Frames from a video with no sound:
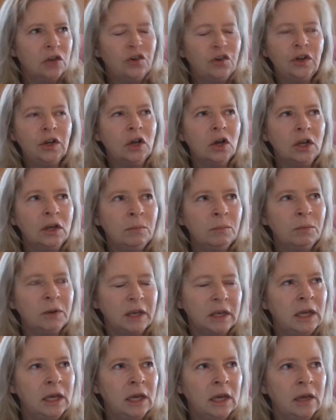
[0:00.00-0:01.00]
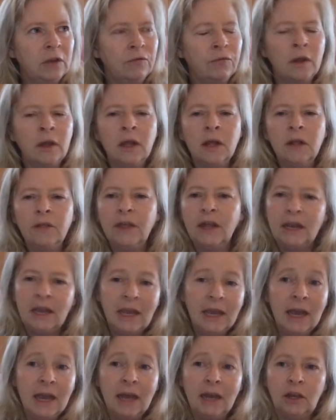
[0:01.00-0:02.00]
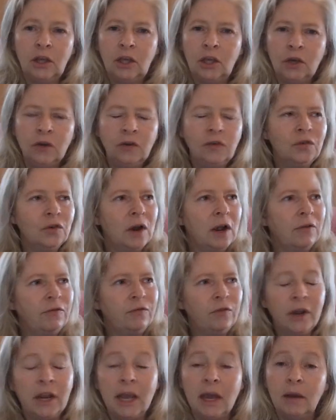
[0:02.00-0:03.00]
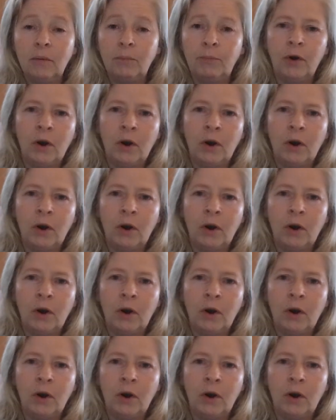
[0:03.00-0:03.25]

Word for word: She couldn't believe that he had accused her after he had